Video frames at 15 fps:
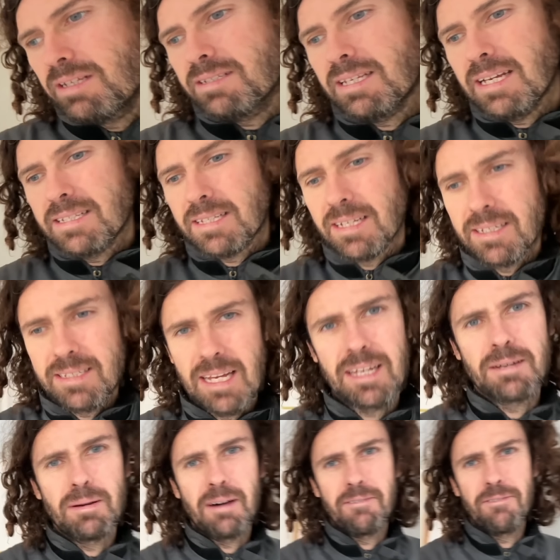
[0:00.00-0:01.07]
they say it's gonna
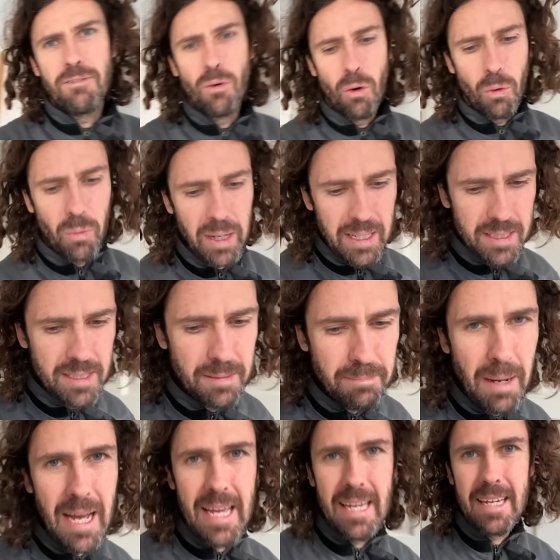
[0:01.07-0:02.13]
take about four weeks to
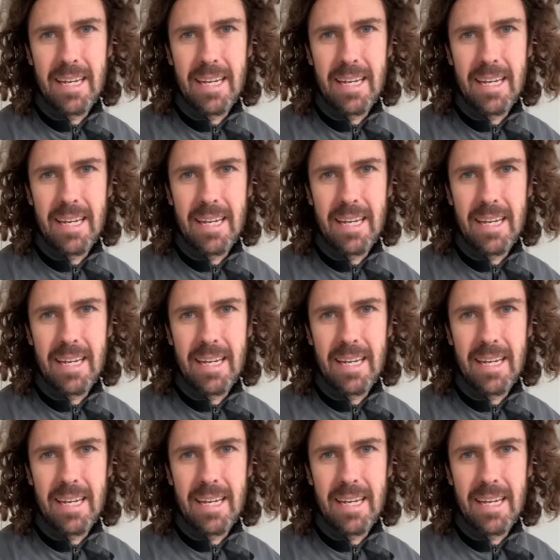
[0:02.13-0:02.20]
make,